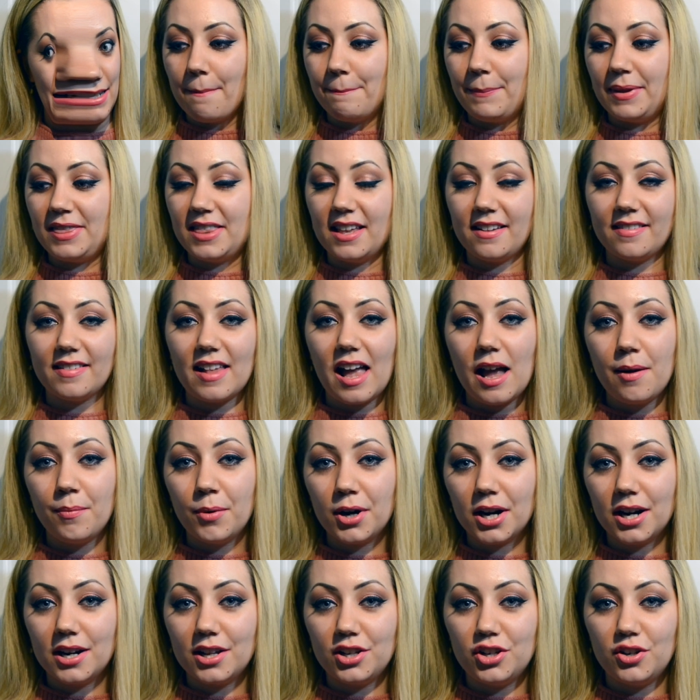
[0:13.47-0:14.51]
But this time
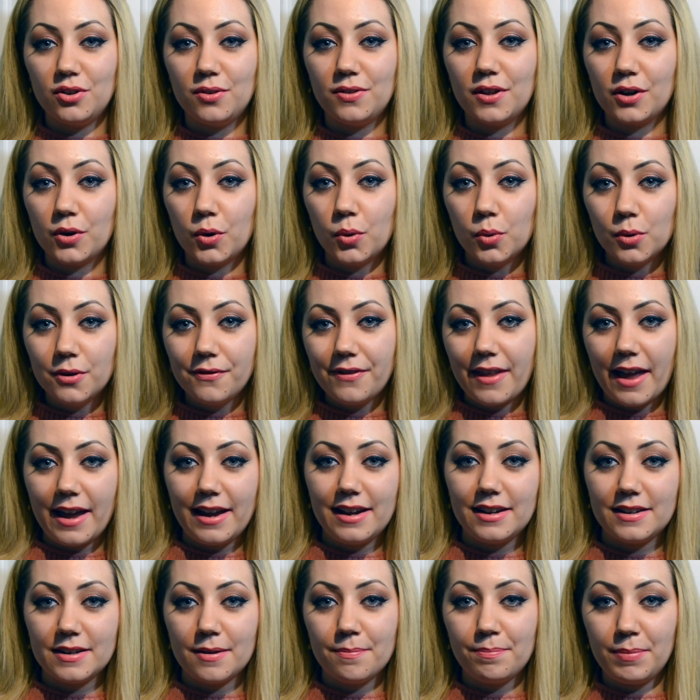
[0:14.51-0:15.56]
we're going to do the Cool
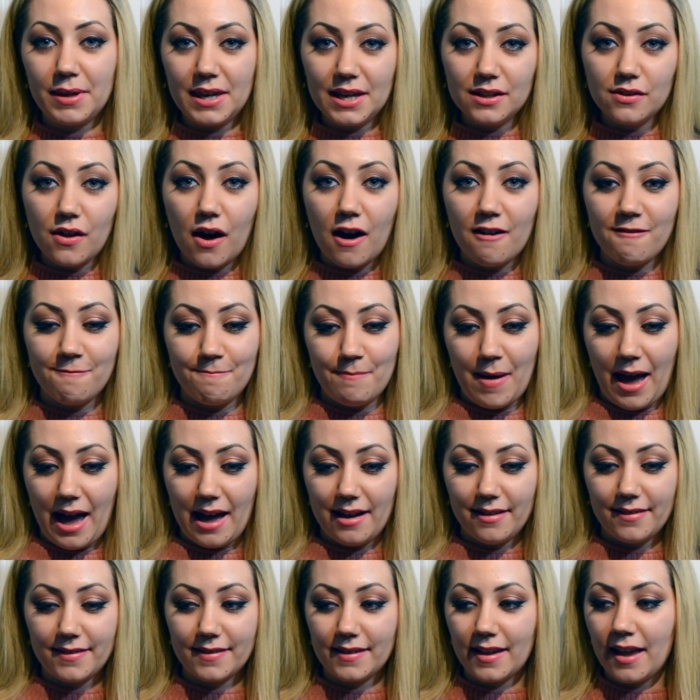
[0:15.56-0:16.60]
Night Peel Off
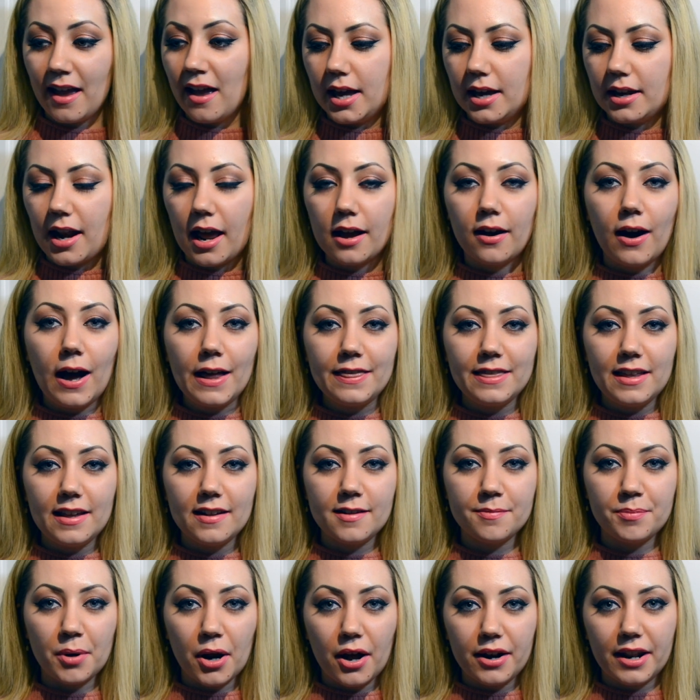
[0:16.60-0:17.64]
Mask. And I got
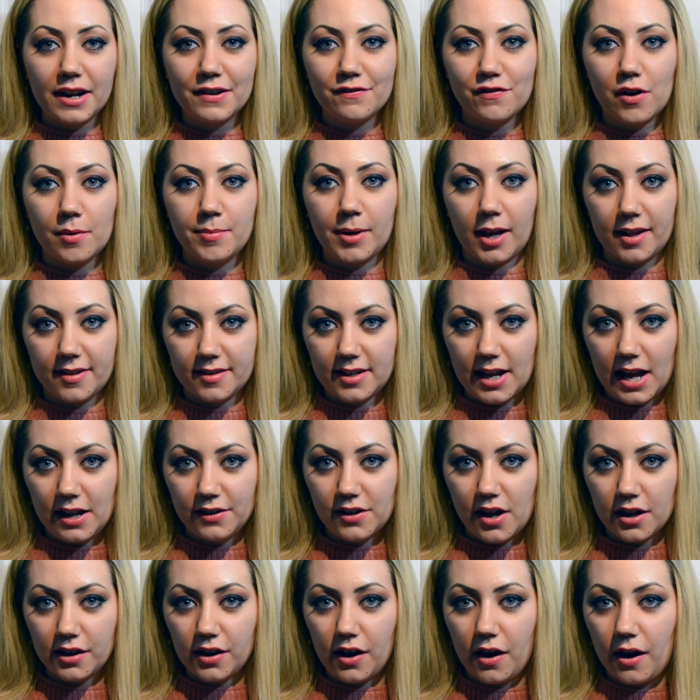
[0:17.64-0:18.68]
this product from
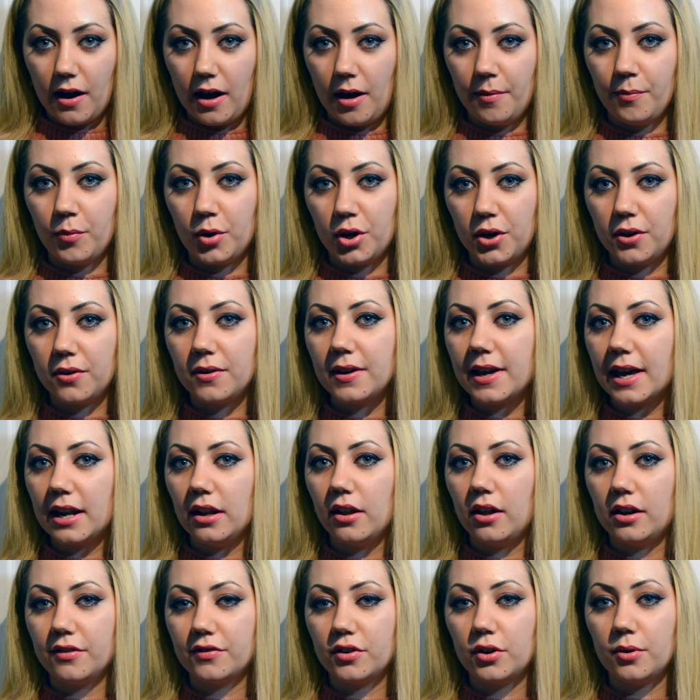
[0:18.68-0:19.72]
YesStyle.com, where you can get a
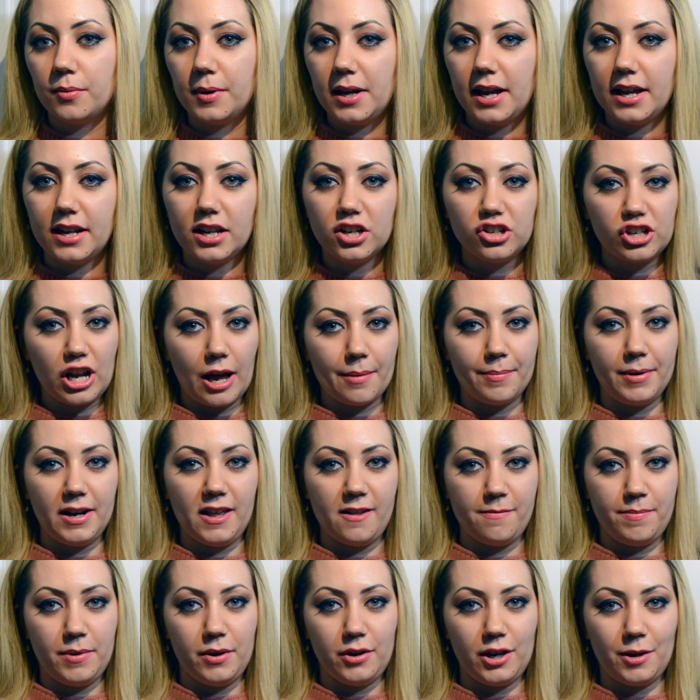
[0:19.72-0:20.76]
lot of Korean and
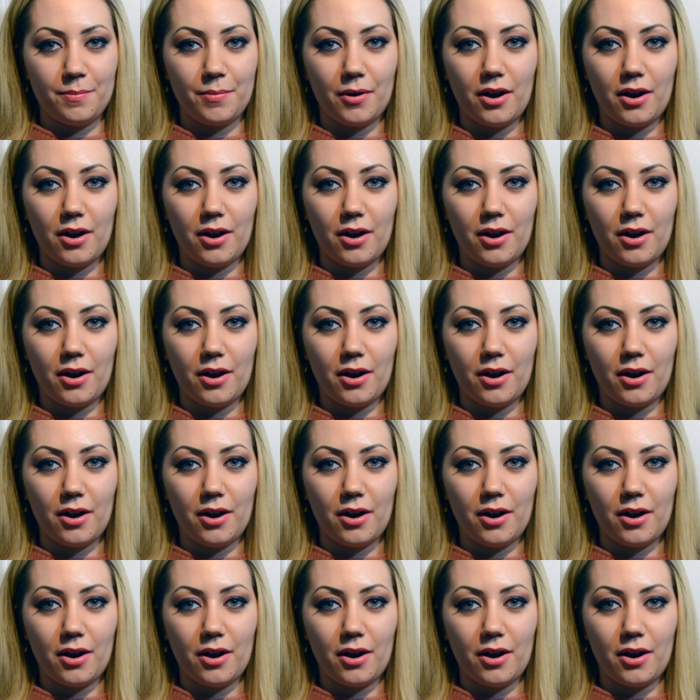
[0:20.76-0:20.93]
Japanese beauty